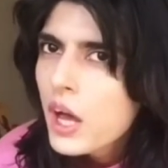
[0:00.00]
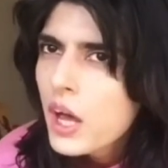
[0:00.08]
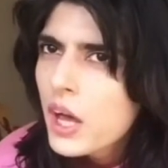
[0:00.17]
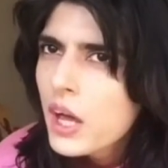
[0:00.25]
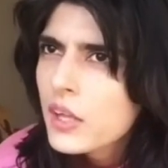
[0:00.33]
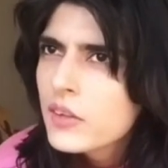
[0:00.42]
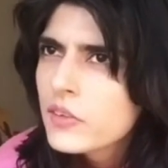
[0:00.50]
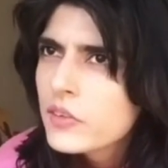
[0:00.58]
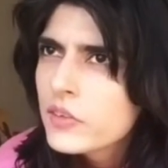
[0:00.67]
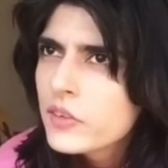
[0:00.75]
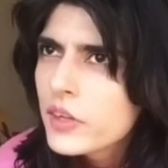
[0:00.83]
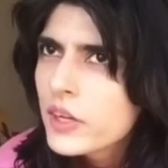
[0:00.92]
And
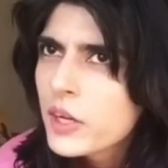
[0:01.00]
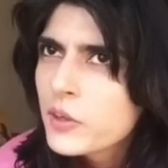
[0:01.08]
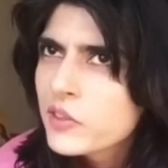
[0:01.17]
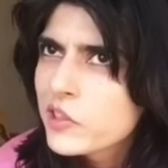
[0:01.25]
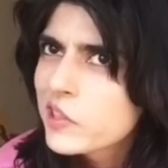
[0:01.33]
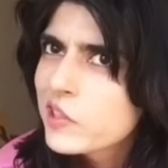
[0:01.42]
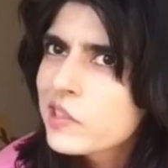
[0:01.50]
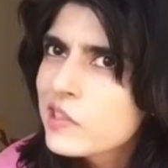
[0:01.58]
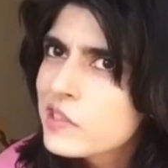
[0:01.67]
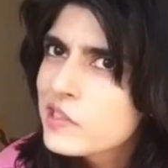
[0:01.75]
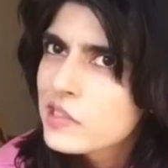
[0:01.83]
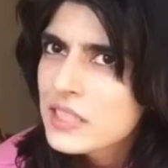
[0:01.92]
I was like,
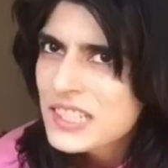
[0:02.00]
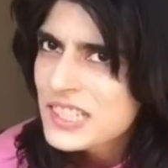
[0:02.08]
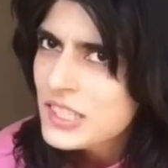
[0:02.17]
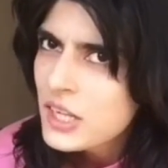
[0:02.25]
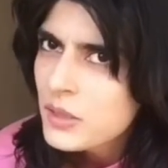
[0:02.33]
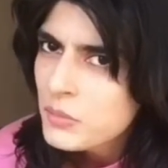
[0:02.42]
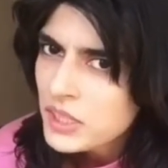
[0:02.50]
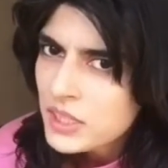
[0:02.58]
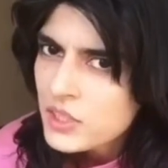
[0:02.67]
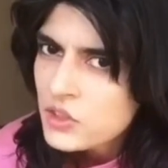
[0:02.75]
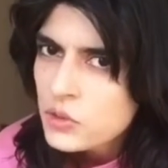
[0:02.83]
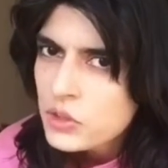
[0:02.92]
that's not me,
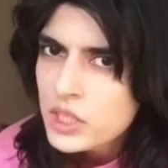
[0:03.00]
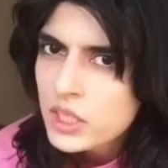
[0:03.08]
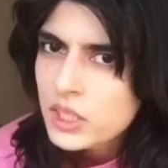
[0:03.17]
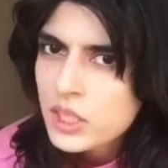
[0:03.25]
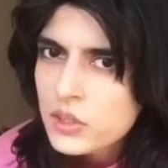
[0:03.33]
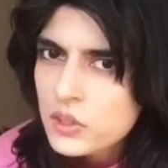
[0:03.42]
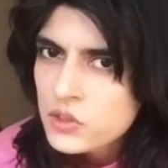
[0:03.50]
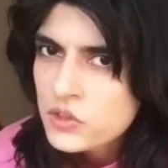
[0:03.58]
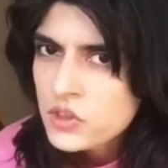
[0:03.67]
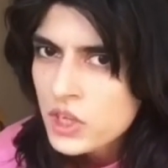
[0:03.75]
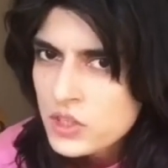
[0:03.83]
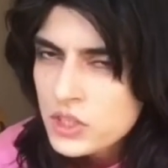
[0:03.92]
that's Hooria. That looks
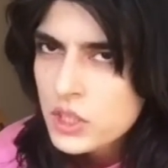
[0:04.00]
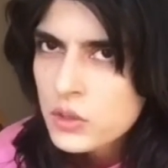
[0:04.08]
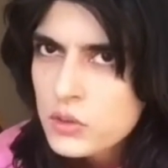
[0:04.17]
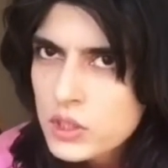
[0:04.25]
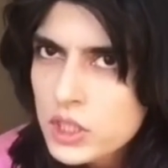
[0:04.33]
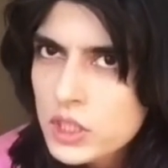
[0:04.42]
just like Hooria.